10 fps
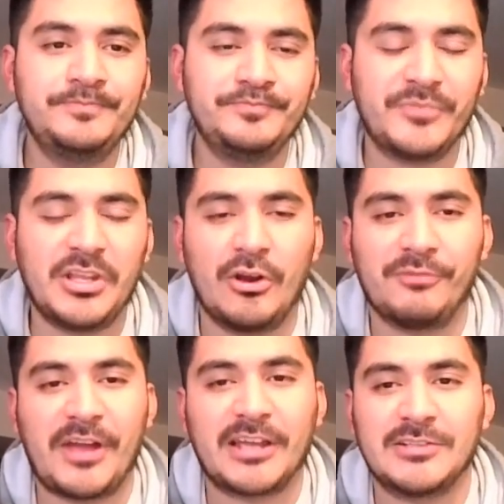you know,
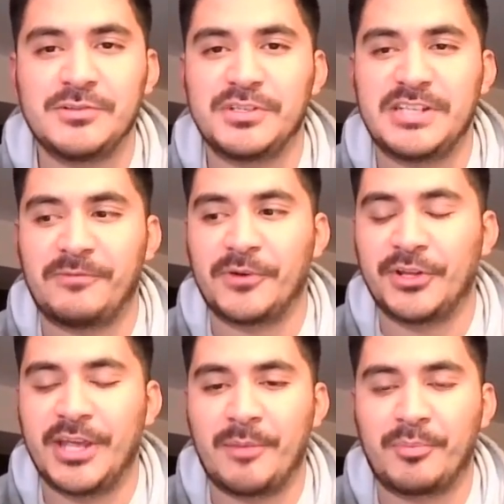if I could do it
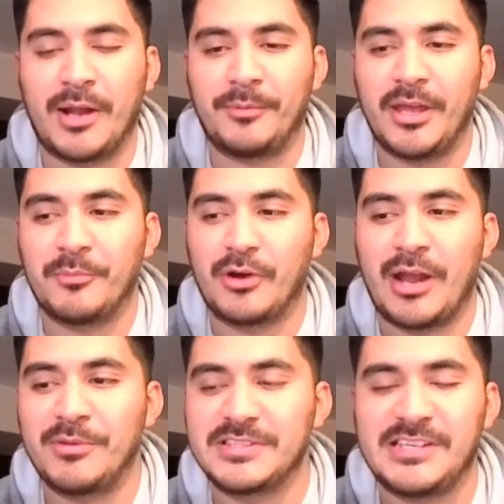differently, I probably am
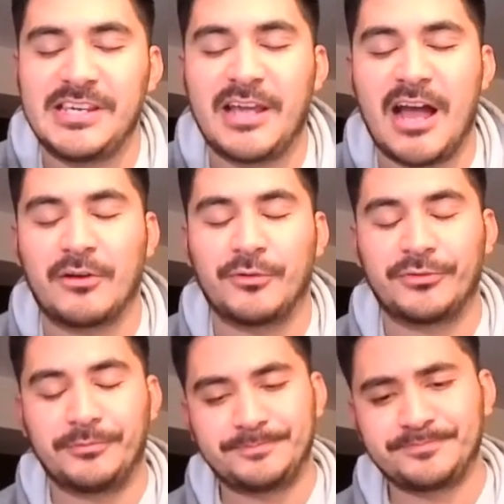grabbing ski
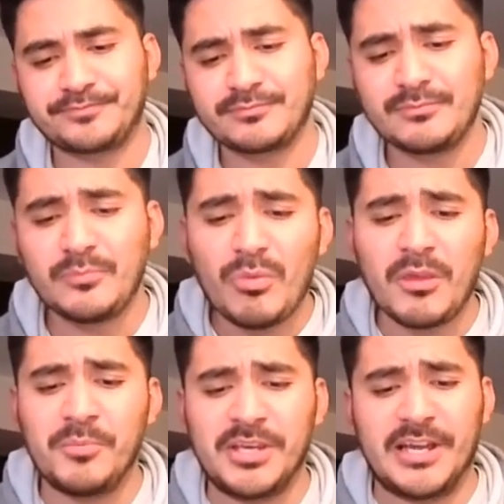goggles
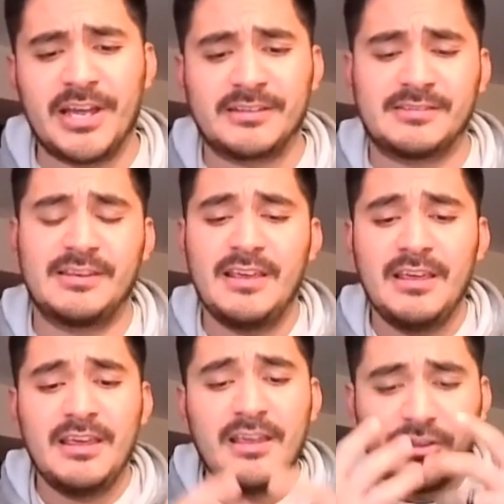because
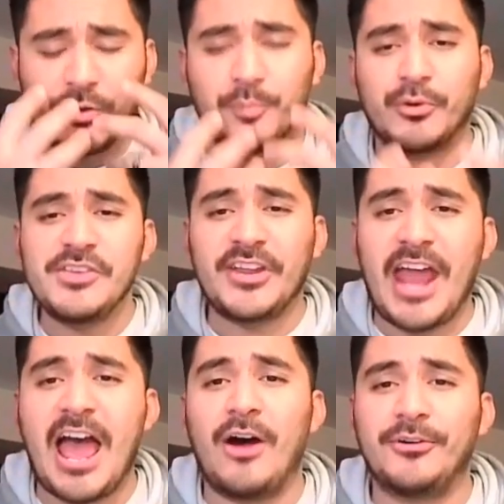you're
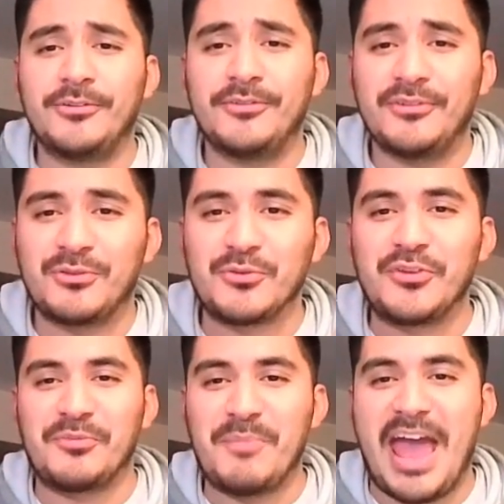breathing out through
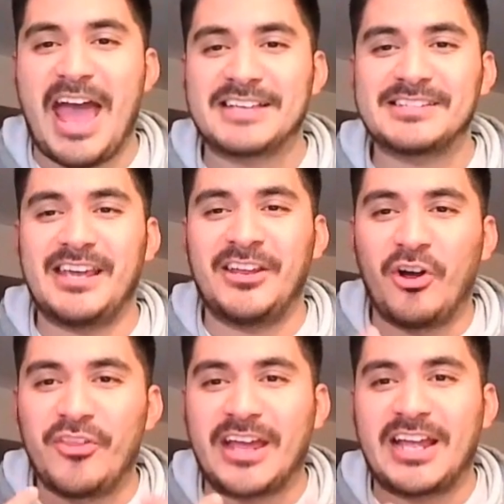this mask yeah. and
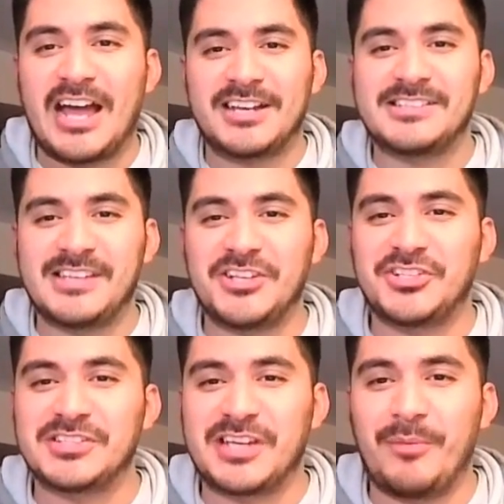all the
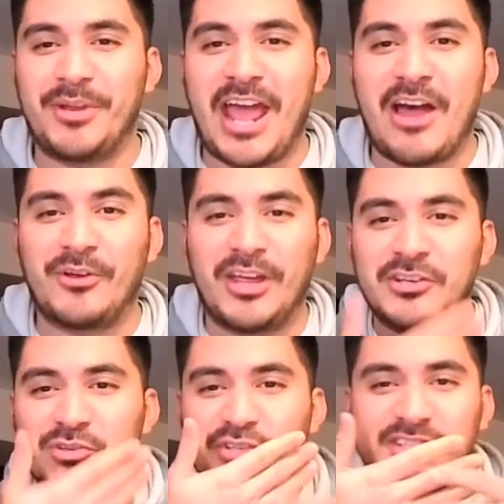condensation's yeah. coming out
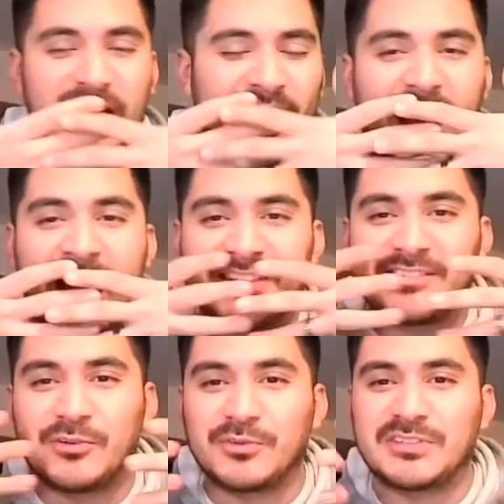and you just got
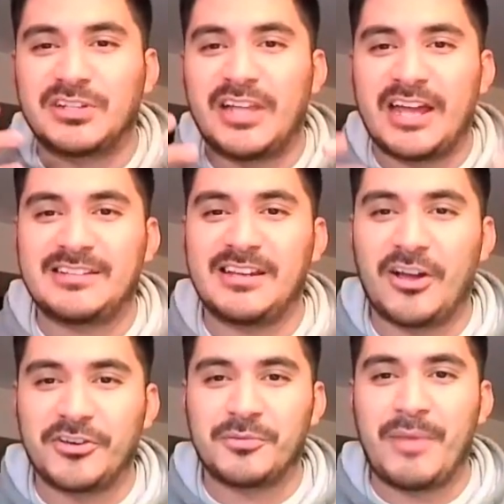icicles collecting
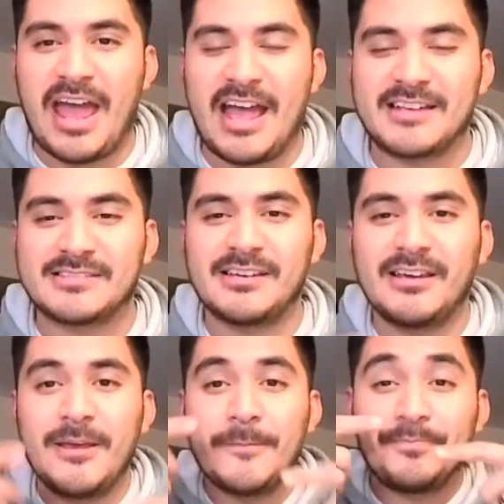on your mask.